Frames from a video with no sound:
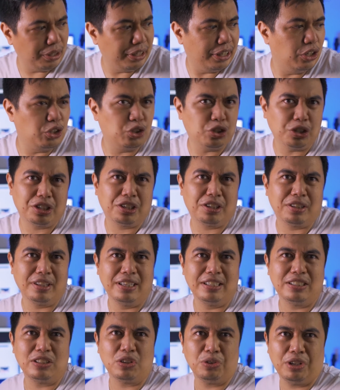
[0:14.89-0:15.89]
while I adjust
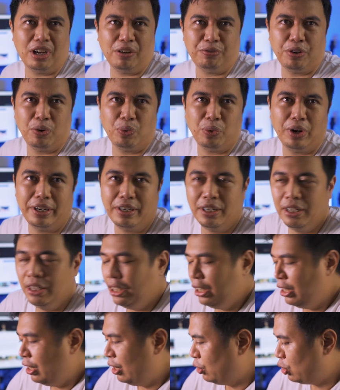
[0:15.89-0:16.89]
things here left and right.
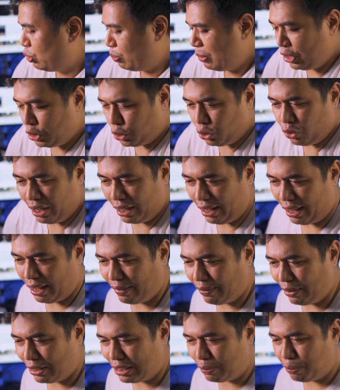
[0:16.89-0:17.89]
Just making sure that
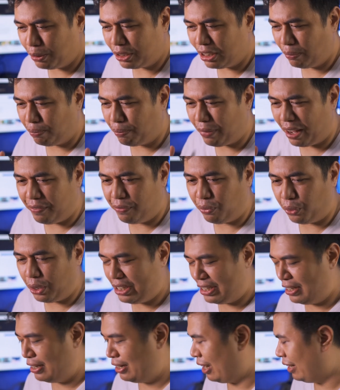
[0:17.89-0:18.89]
it's picking up my
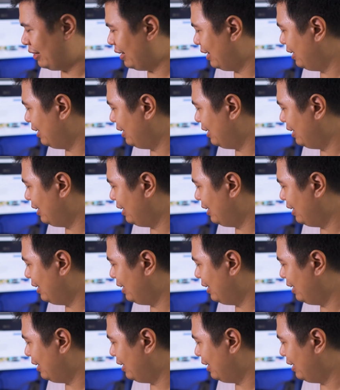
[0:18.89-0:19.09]
voice and not